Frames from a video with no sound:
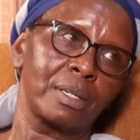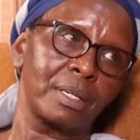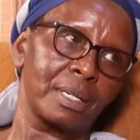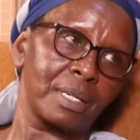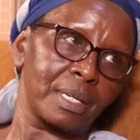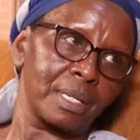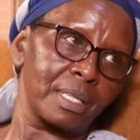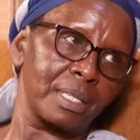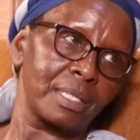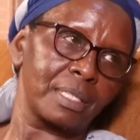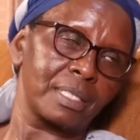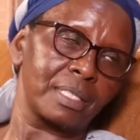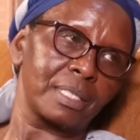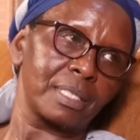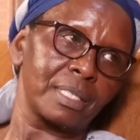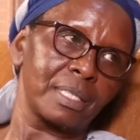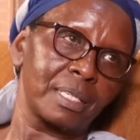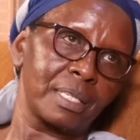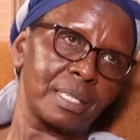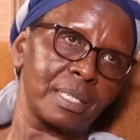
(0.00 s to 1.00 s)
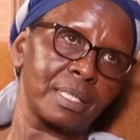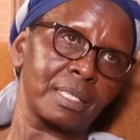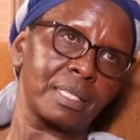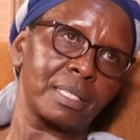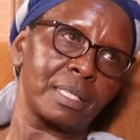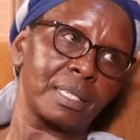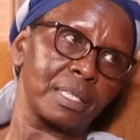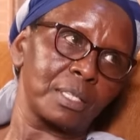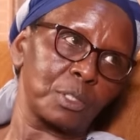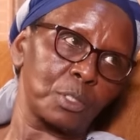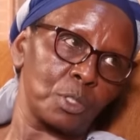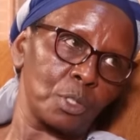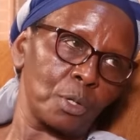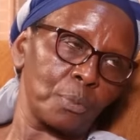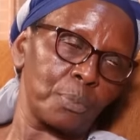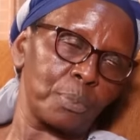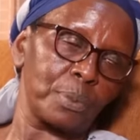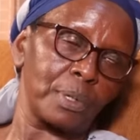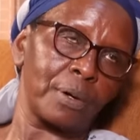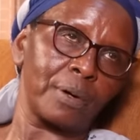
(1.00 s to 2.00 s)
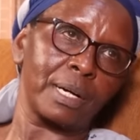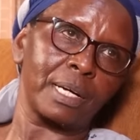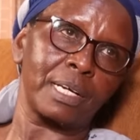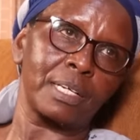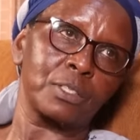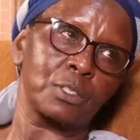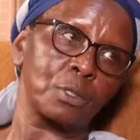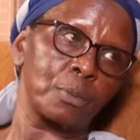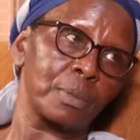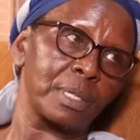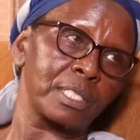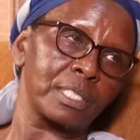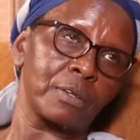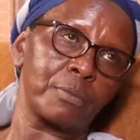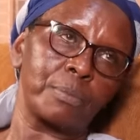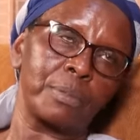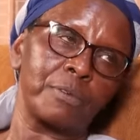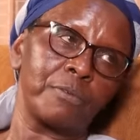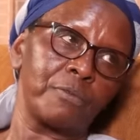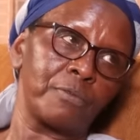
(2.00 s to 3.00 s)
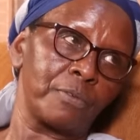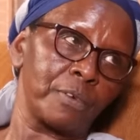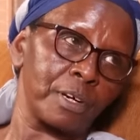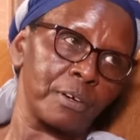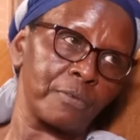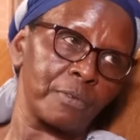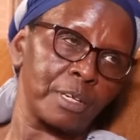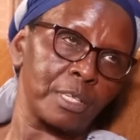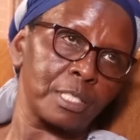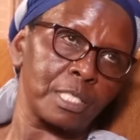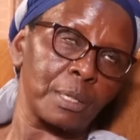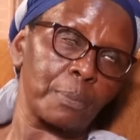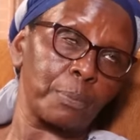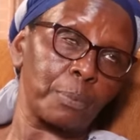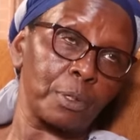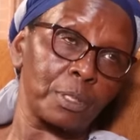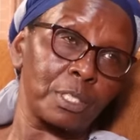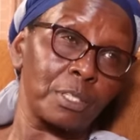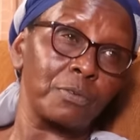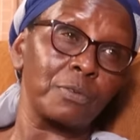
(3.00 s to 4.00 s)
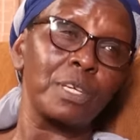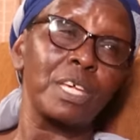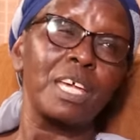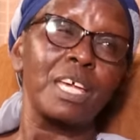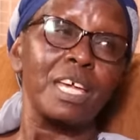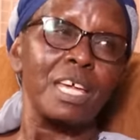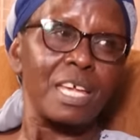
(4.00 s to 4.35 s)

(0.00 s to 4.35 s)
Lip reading: great, great, great job. Our customers have been very, very supportive.